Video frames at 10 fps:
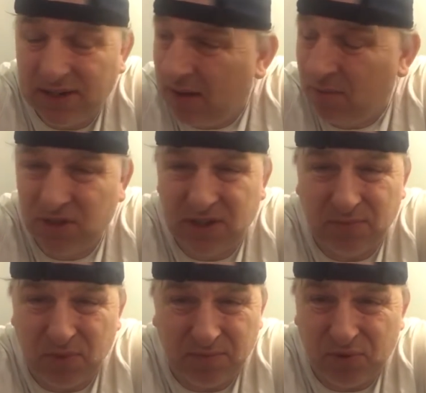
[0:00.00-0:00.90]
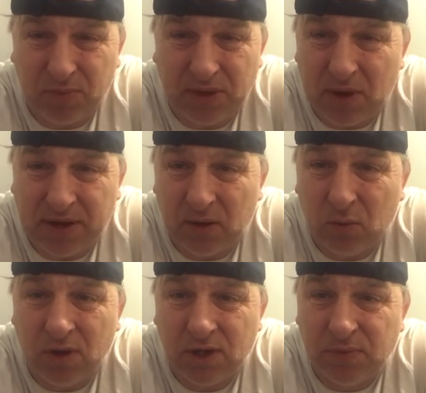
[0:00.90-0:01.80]
That was probably one of the
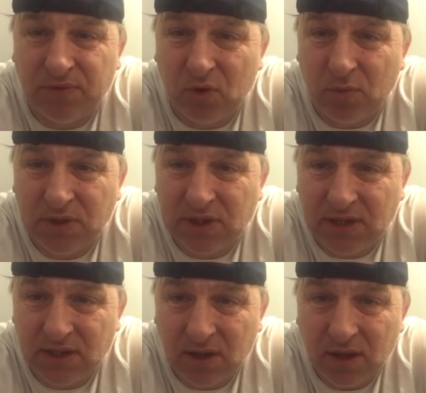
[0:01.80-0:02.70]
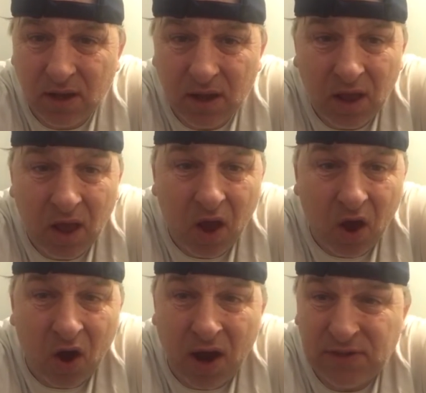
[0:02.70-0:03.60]
worst performances
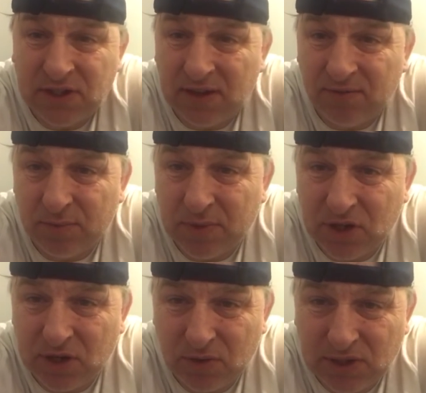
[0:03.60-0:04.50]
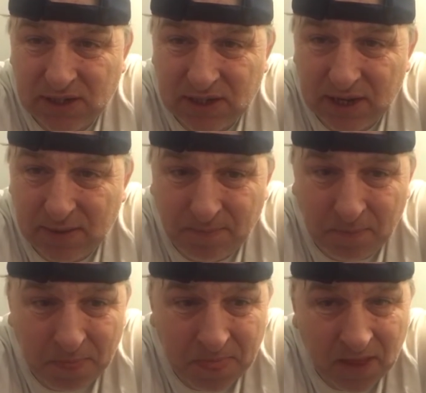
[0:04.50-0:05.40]
I've seen from a Chelsea
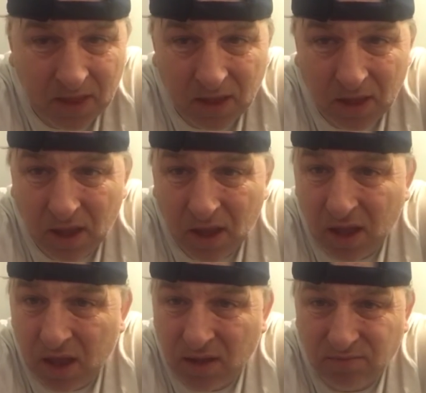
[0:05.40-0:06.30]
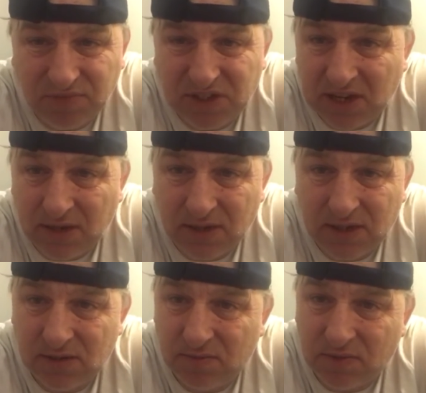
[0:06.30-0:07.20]
team
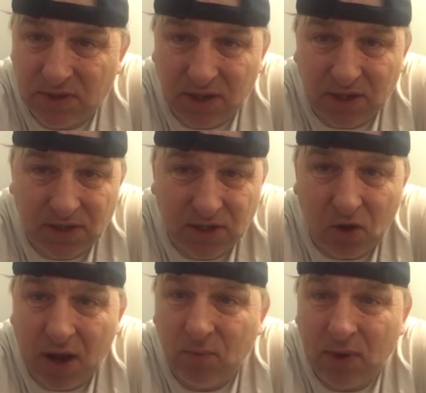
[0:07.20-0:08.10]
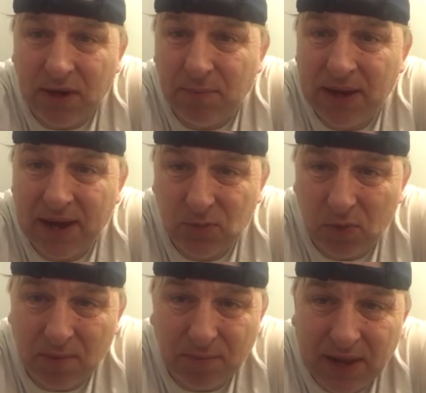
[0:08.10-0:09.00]
since the time when the players
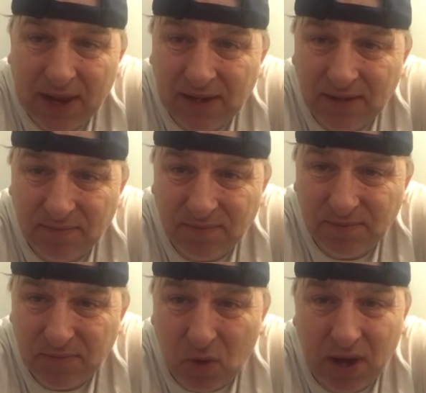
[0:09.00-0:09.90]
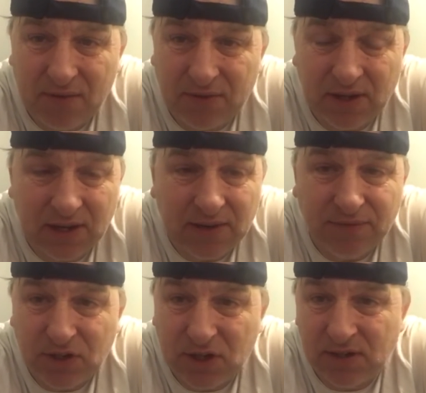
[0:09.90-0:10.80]
weren't playing, quite evidently,
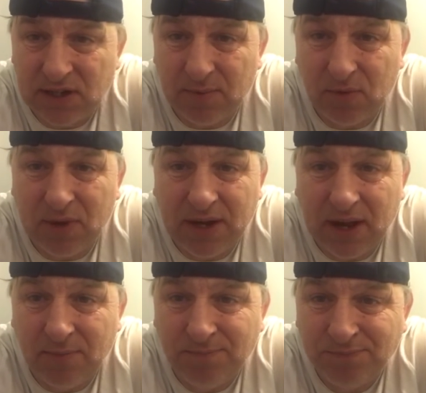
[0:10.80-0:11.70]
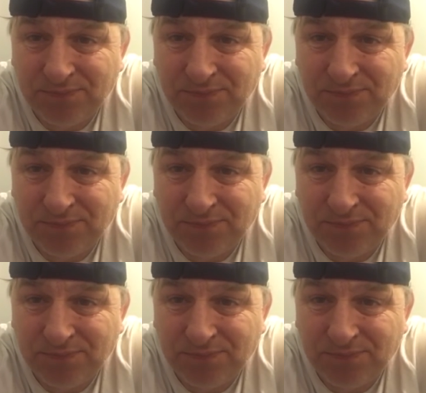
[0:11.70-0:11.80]
for Jose Mourinho.